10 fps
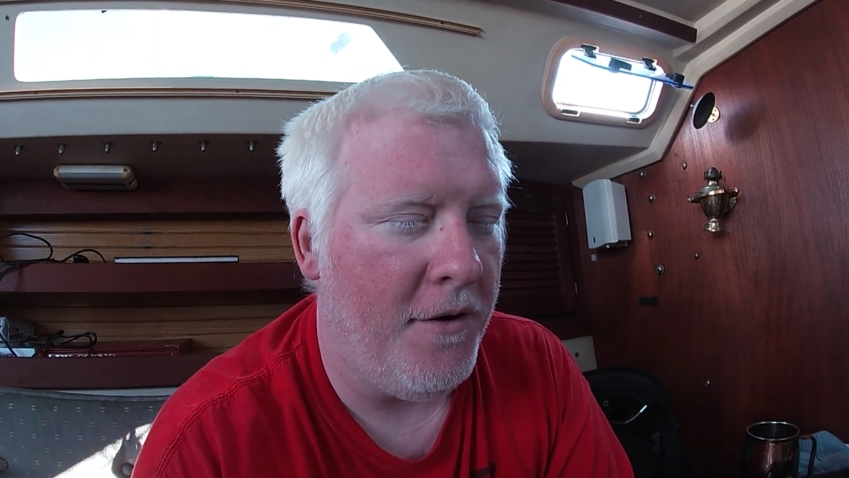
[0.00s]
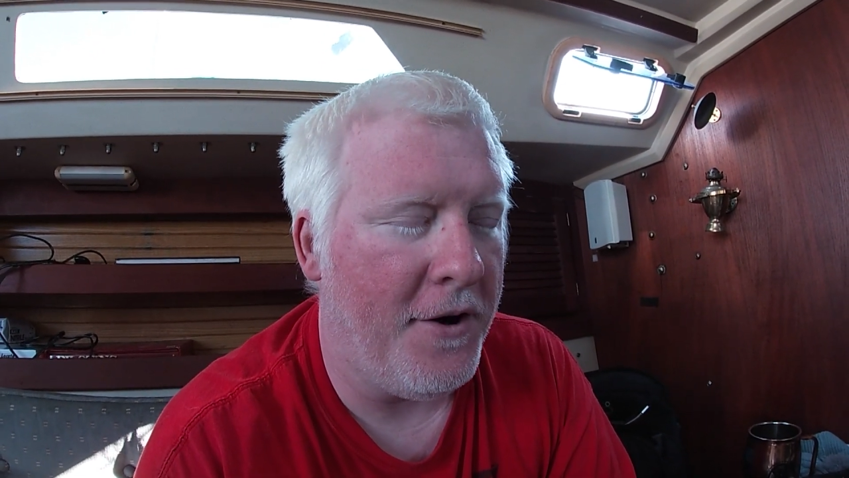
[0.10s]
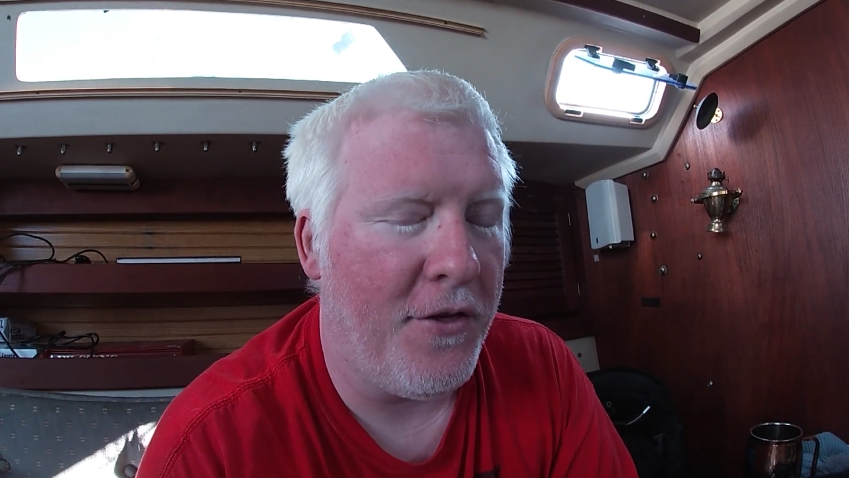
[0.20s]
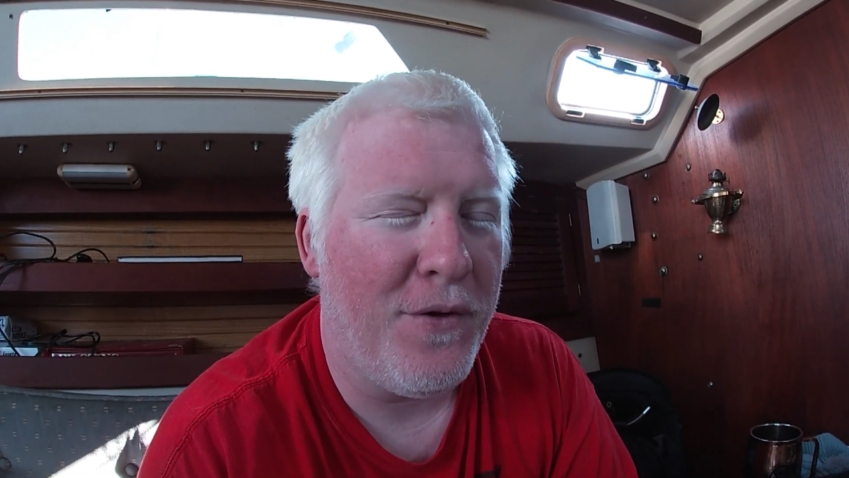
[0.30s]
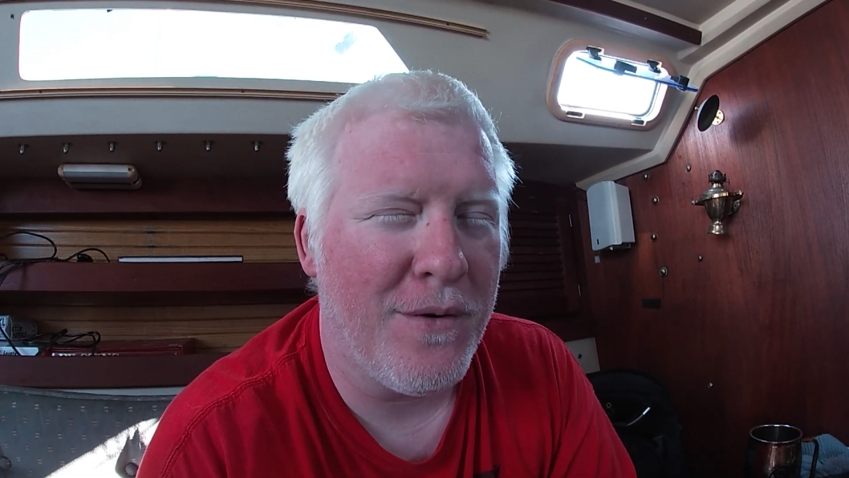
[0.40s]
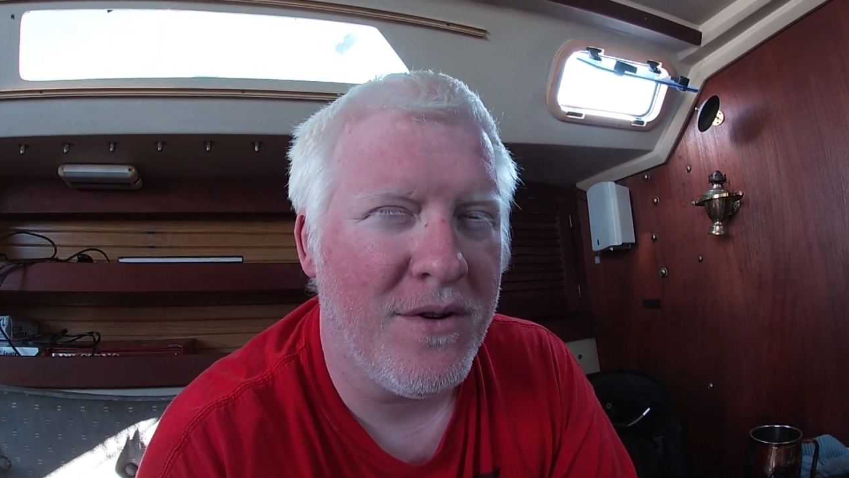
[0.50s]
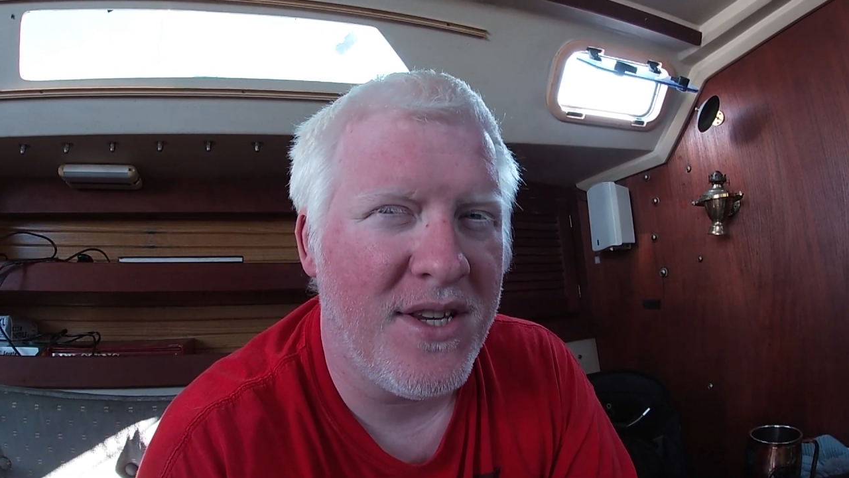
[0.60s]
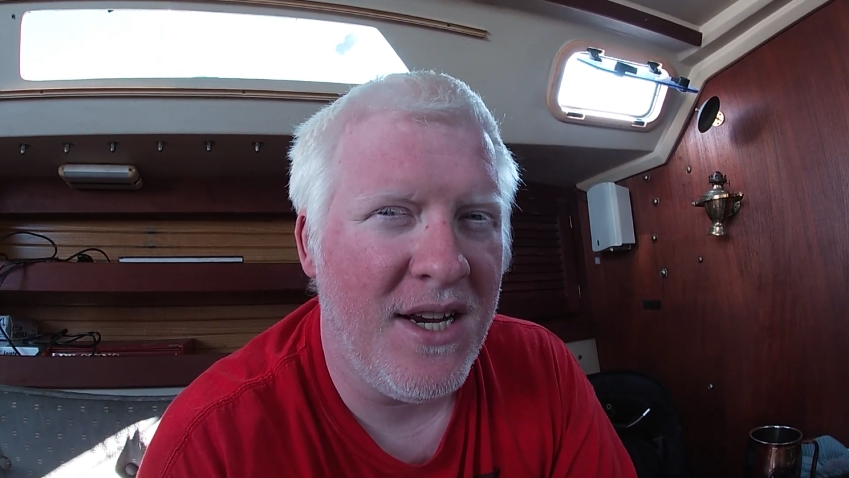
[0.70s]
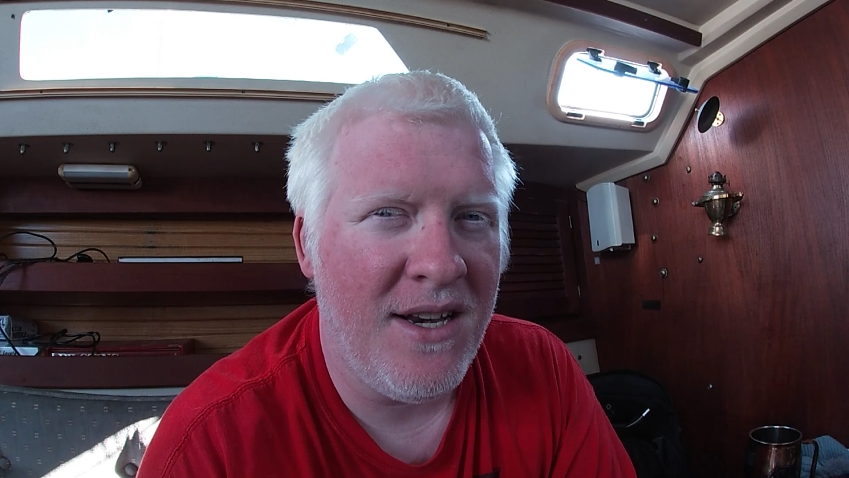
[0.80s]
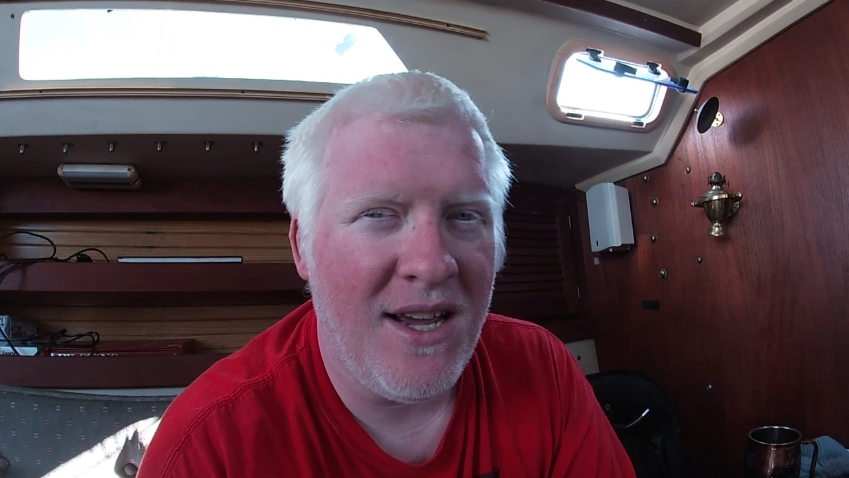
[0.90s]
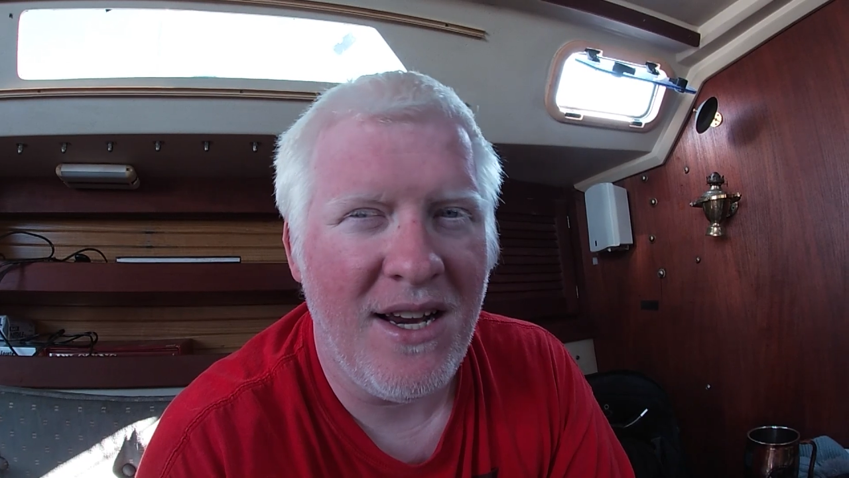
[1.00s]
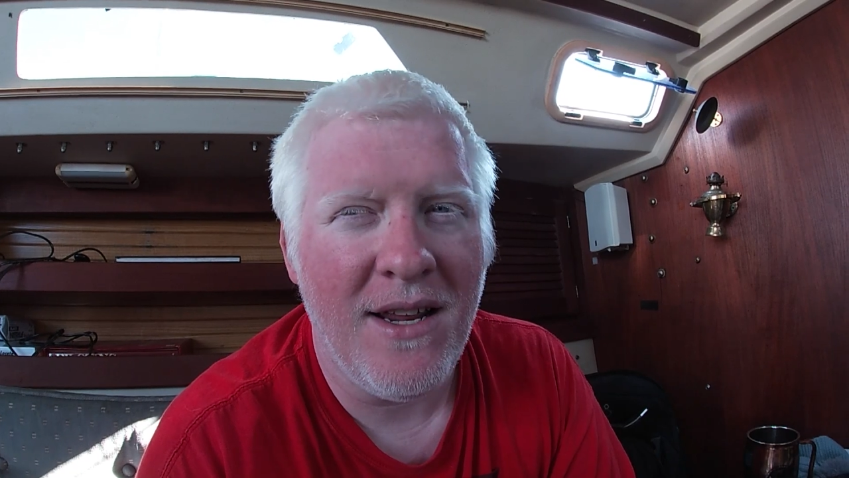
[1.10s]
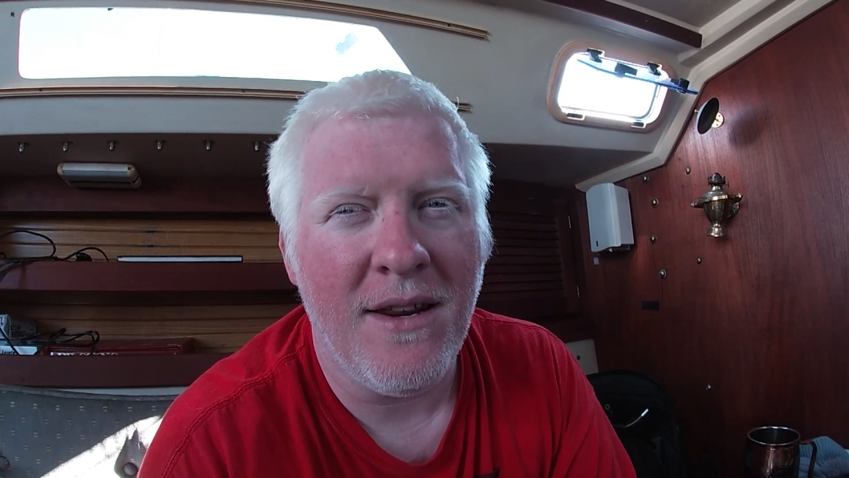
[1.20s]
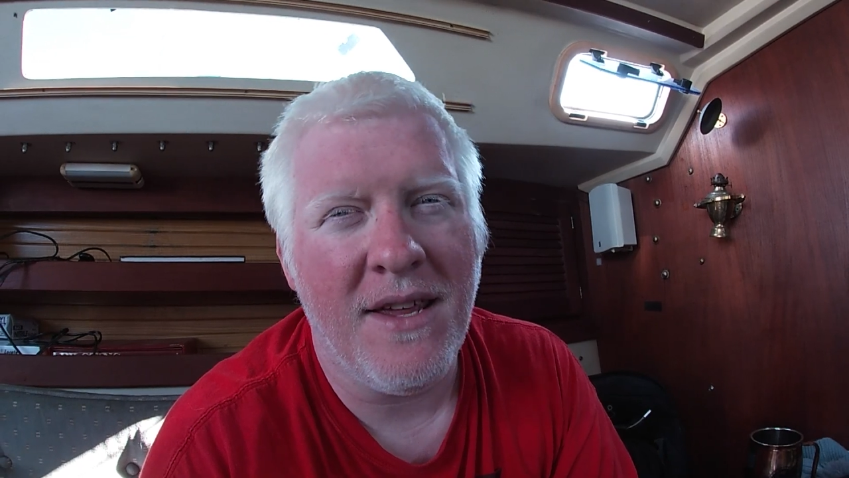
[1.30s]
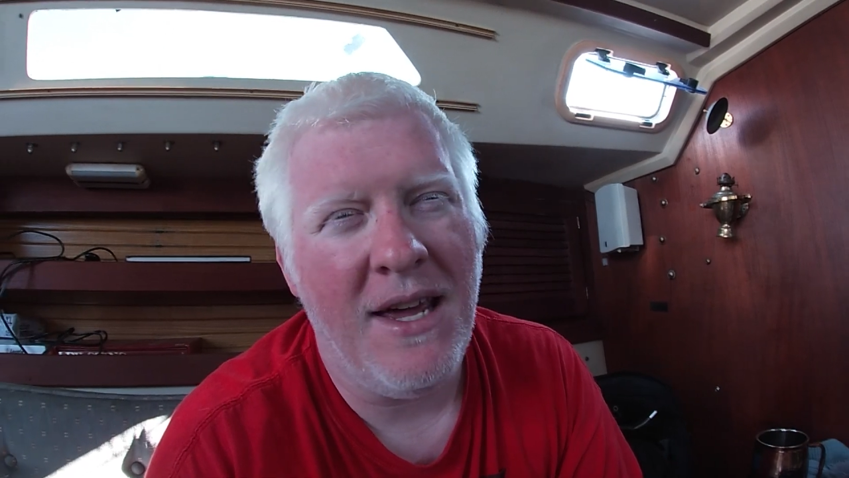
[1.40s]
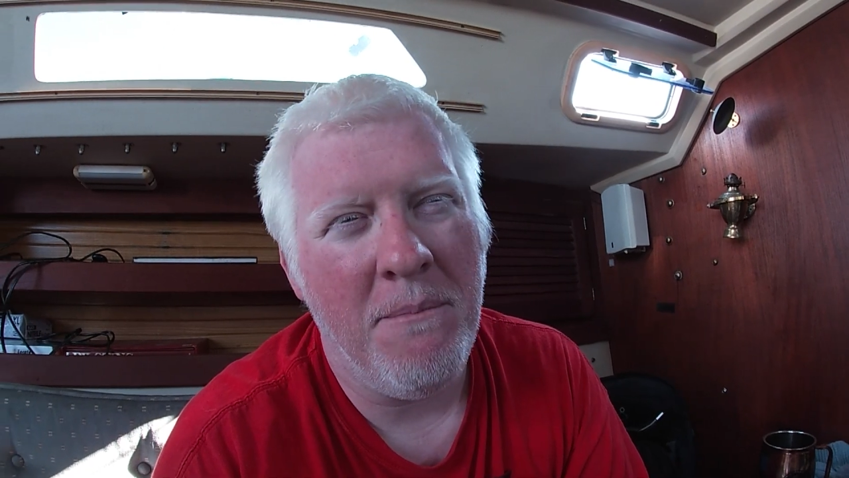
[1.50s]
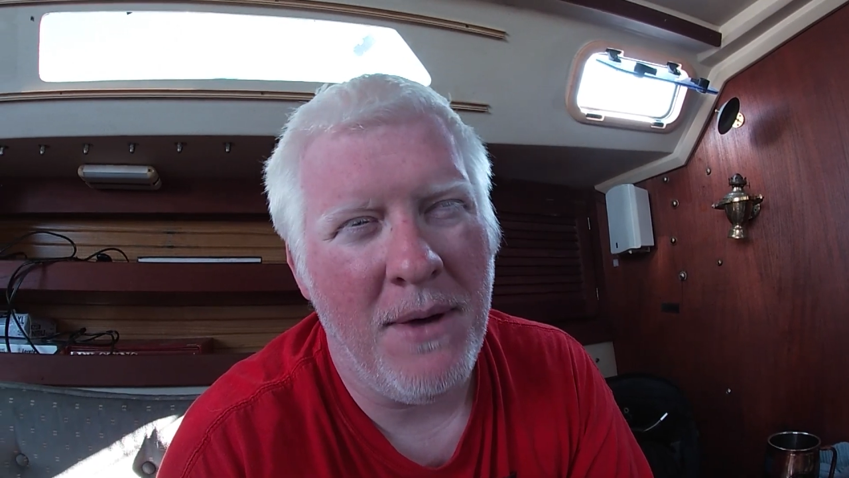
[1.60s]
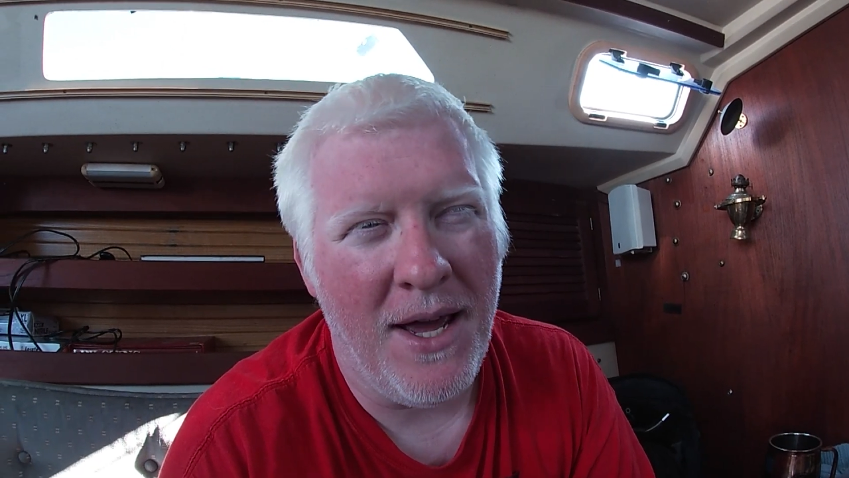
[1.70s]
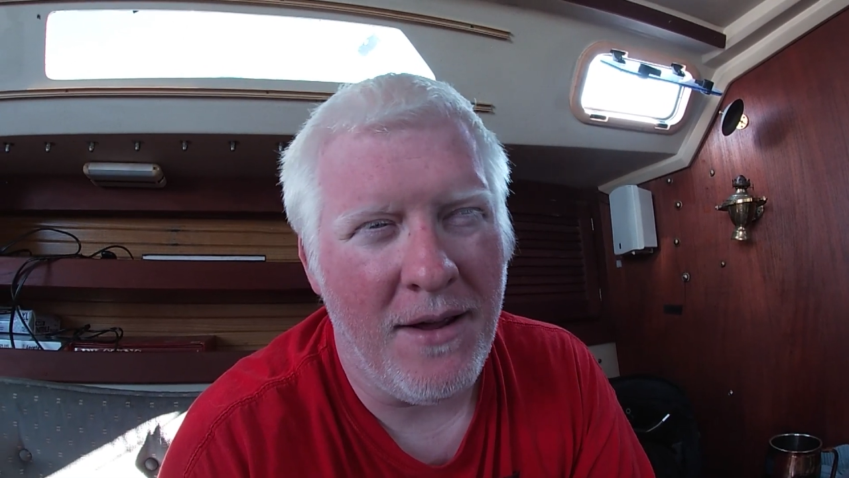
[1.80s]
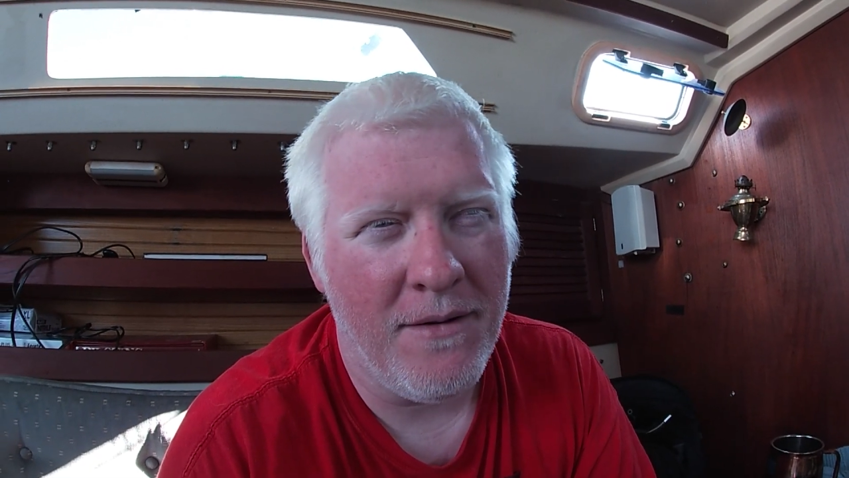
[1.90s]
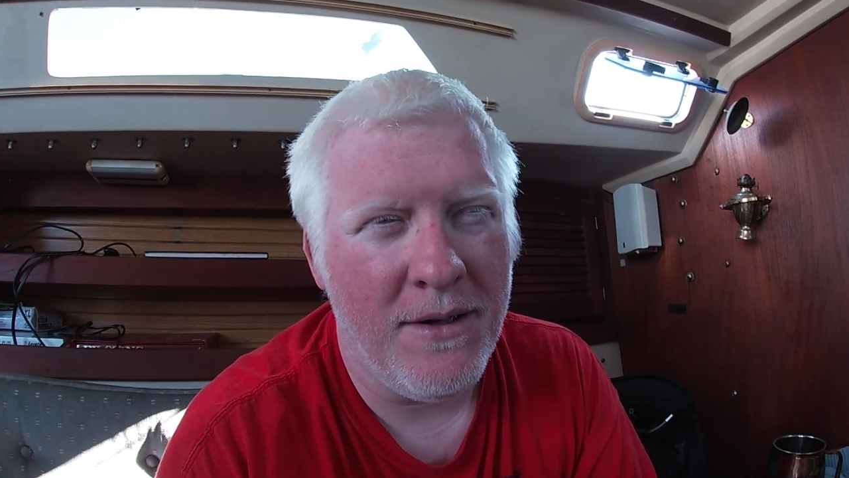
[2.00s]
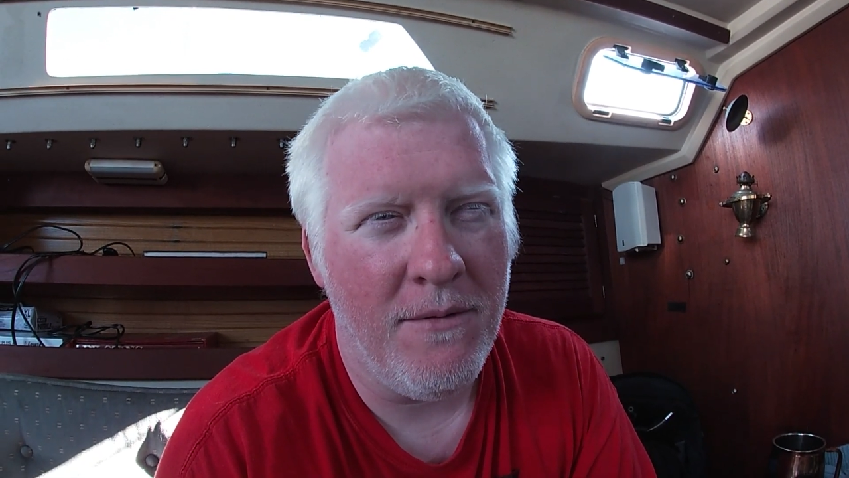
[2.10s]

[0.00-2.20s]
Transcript: on a Thursday night in Cape May.